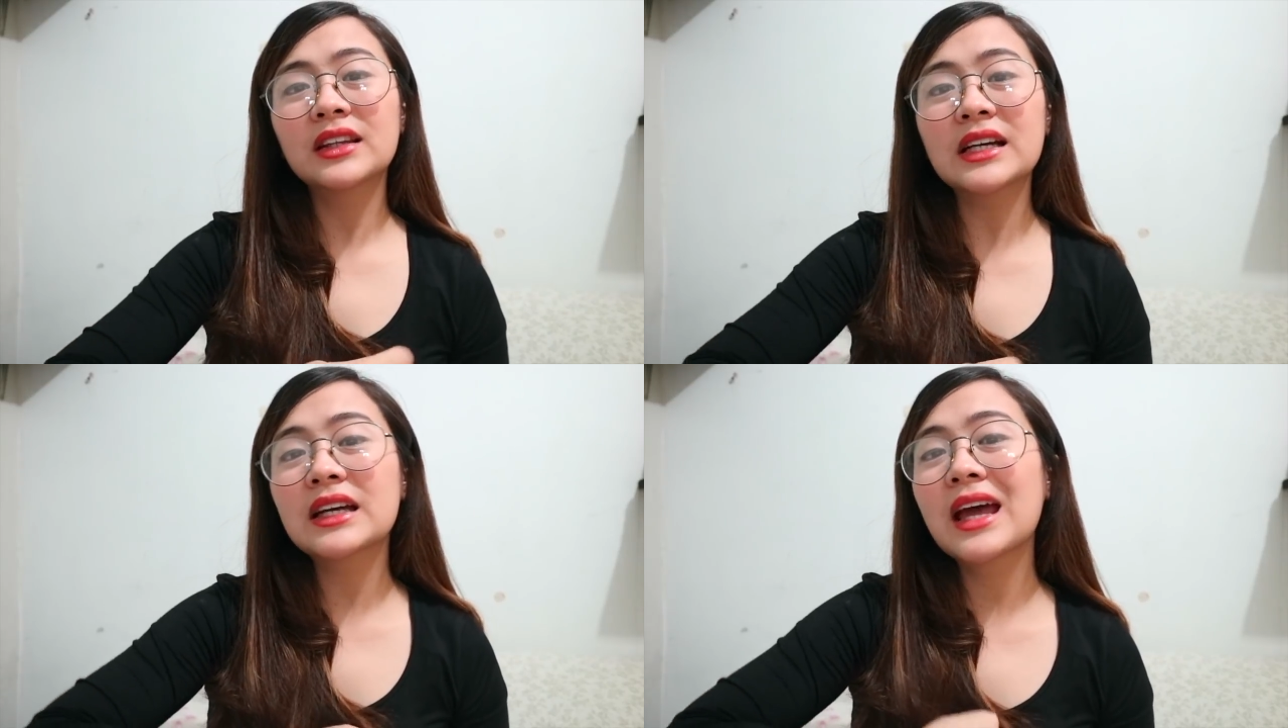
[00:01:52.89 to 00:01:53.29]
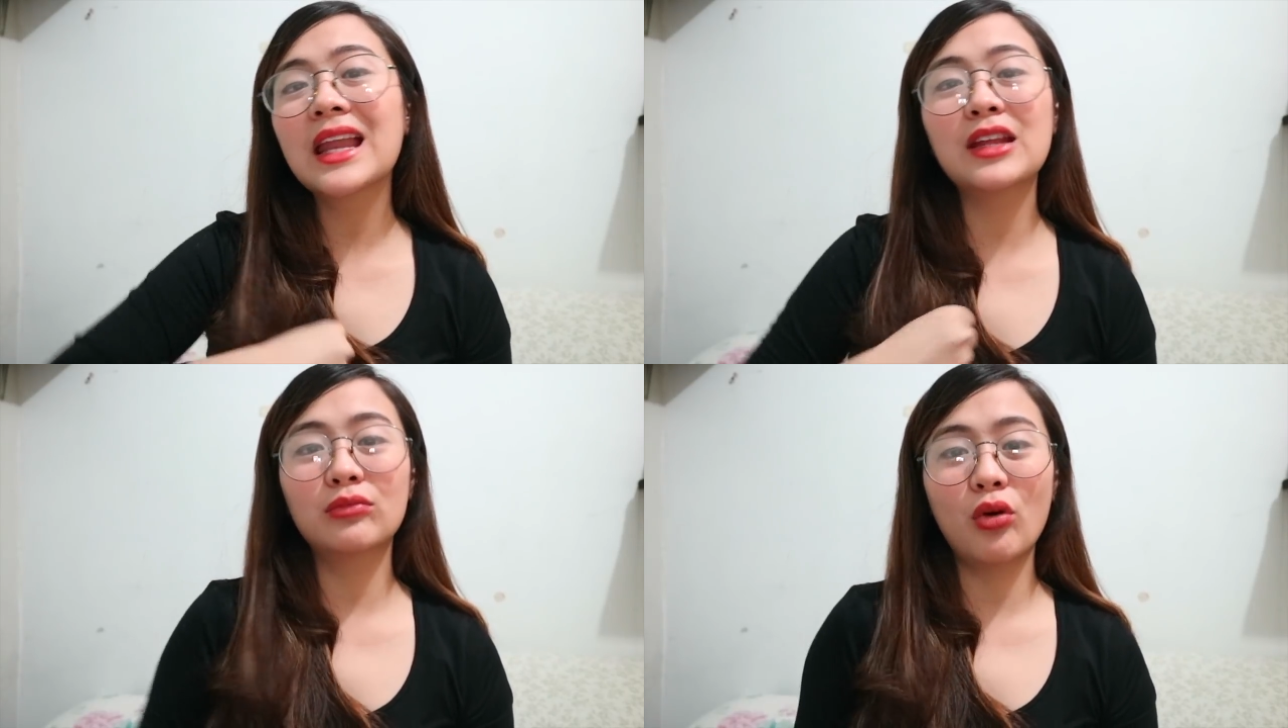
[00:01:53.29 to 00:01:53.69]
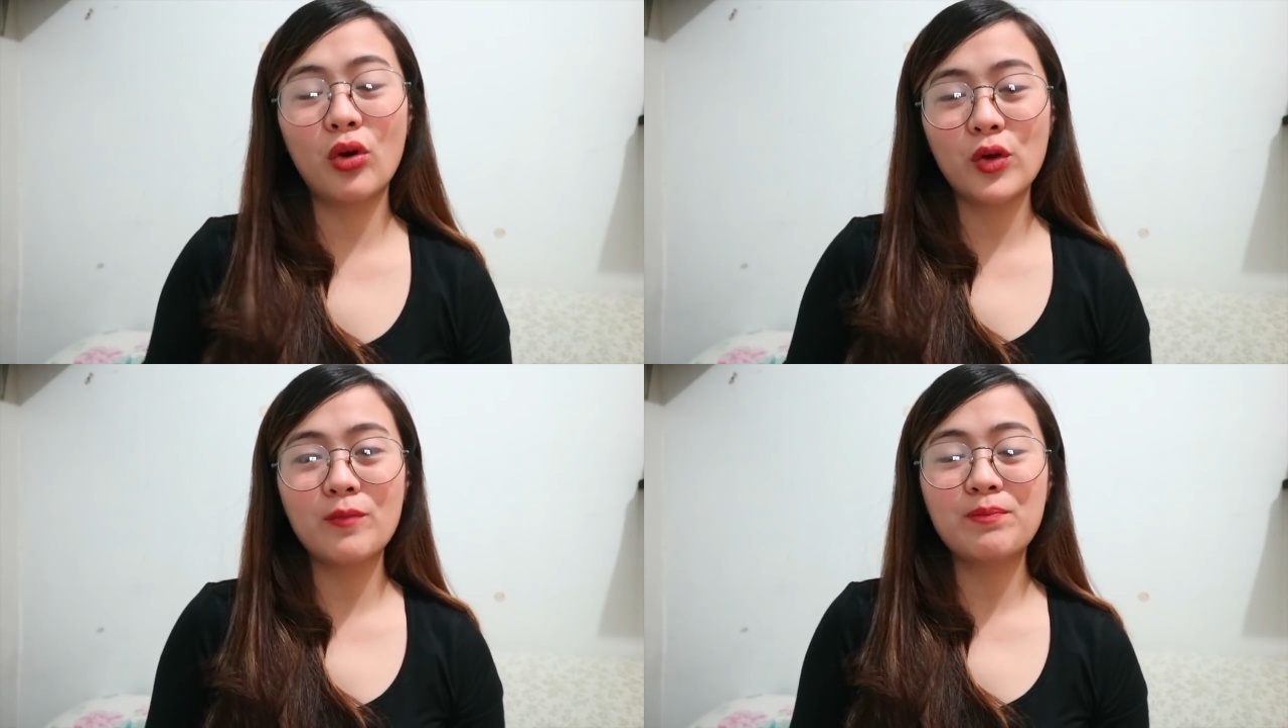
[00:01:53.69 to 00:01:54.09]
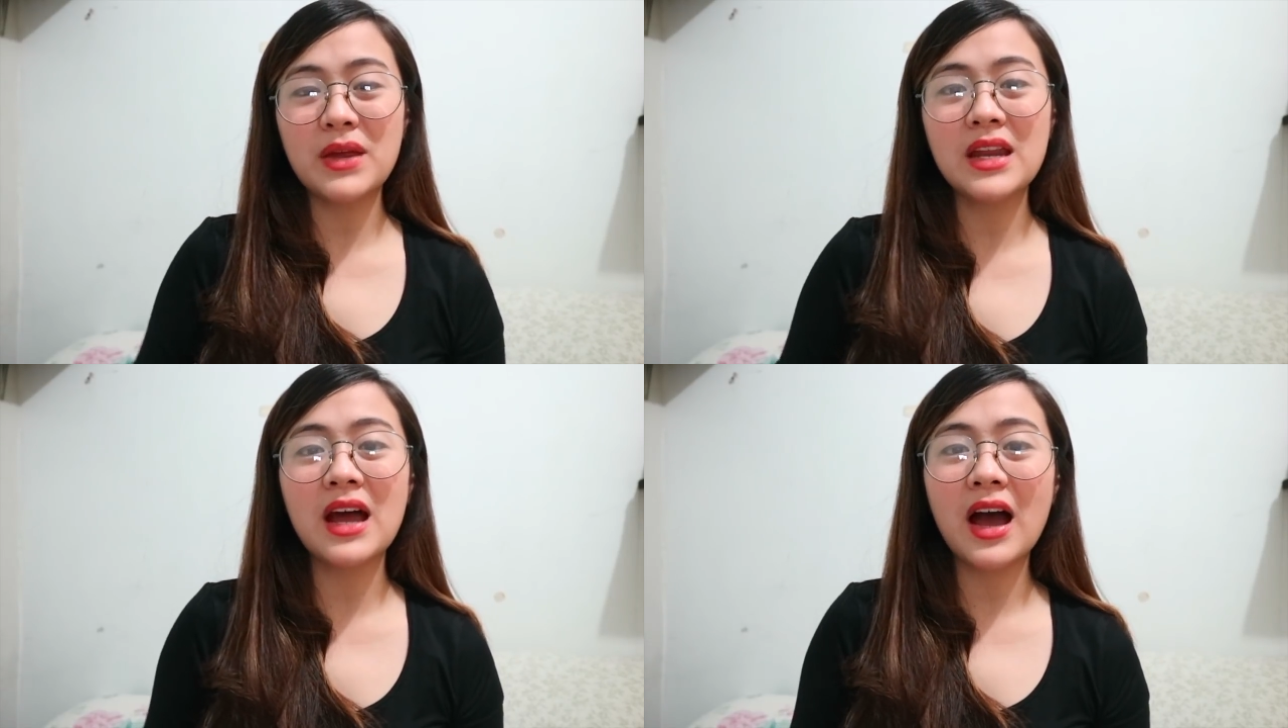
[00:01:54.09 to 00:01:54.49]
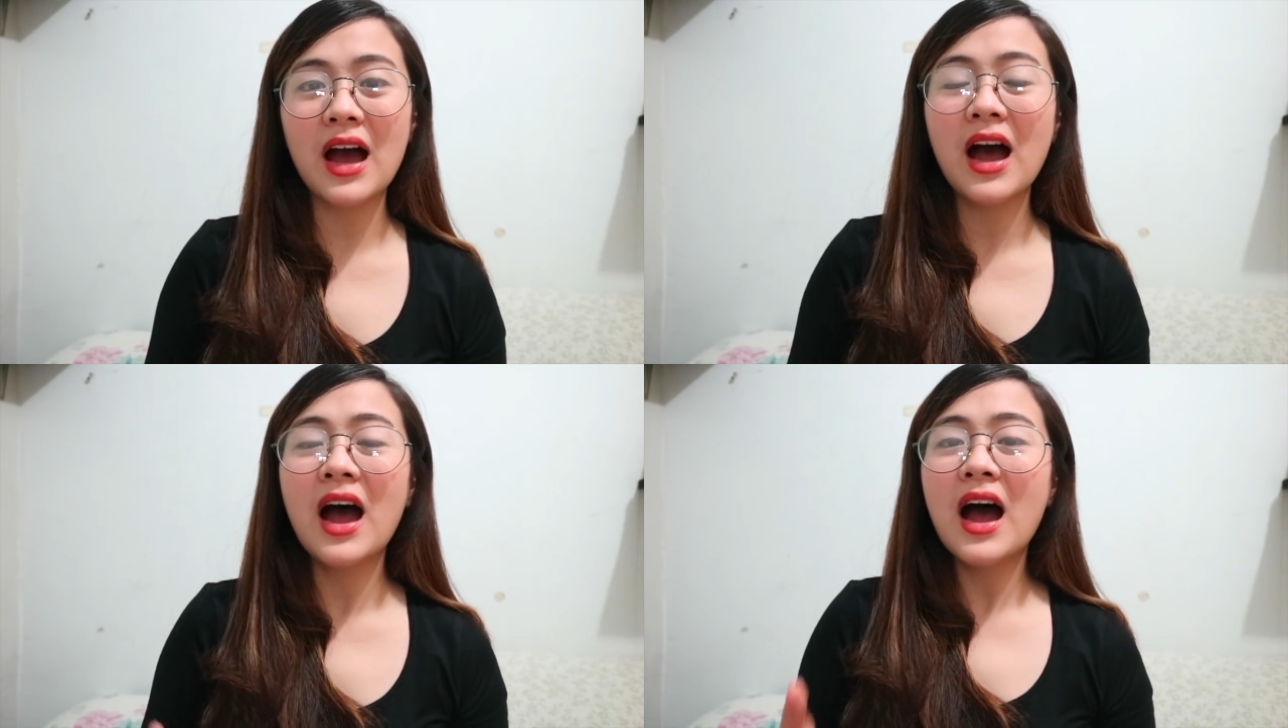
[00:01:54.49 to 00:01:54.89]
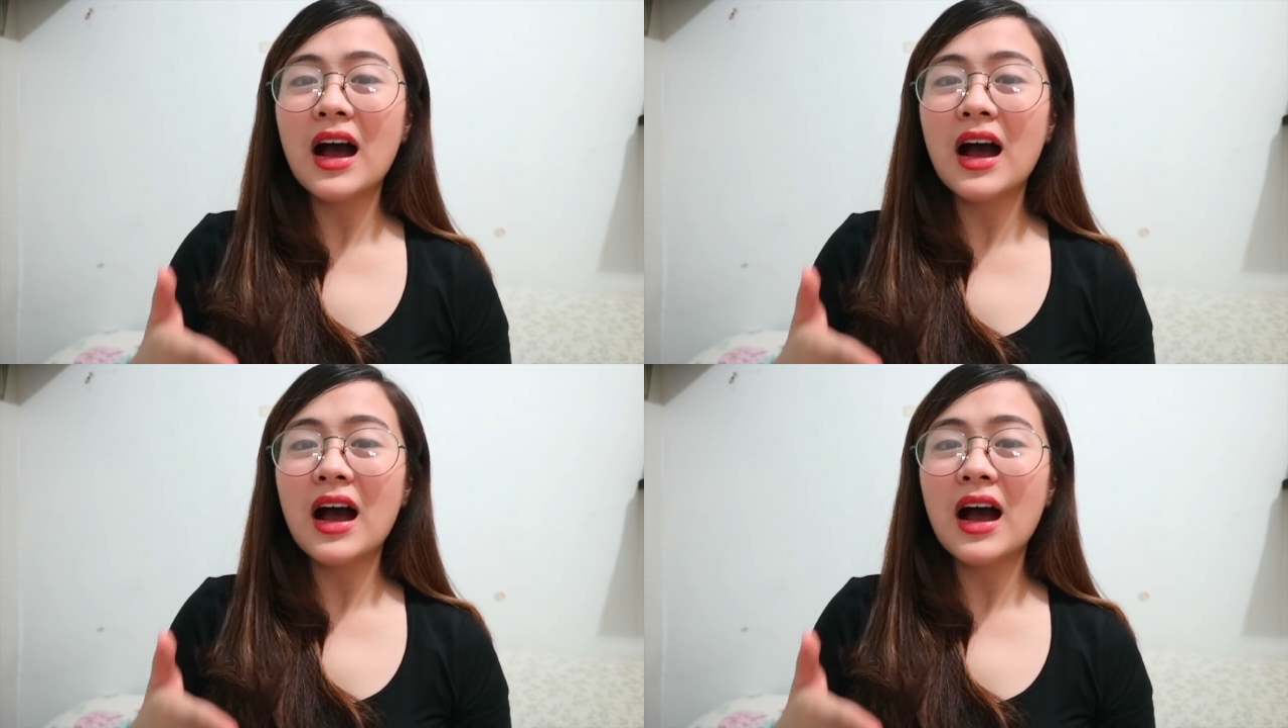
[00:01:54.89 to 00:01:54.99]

tanggalin mo yung pinaka